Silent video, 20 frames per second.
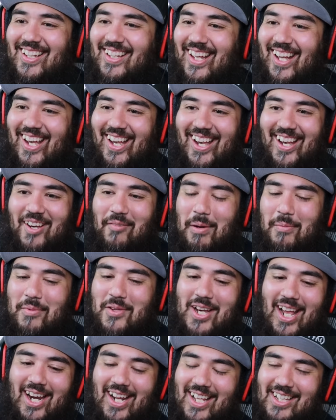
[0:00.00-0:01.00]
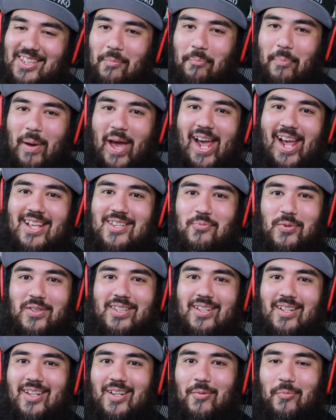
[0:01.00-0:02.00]
Yeah, maybe oh you gotta God. Get the pants with
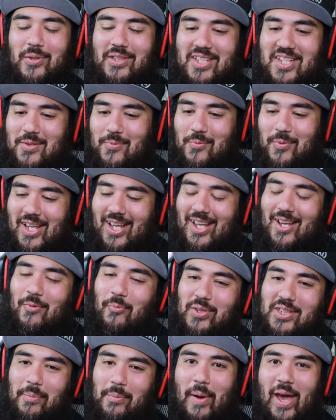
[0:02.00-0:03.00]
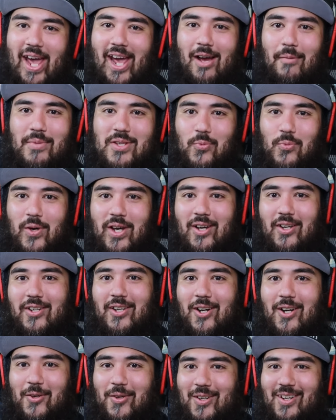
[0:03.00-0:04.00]
the with the with the Pam as well,
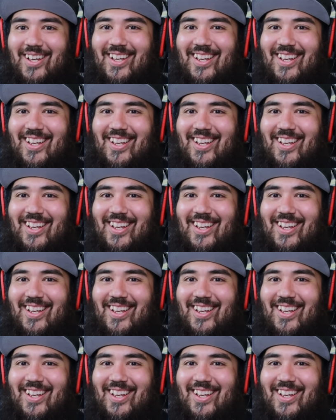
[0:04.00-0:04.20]
you know.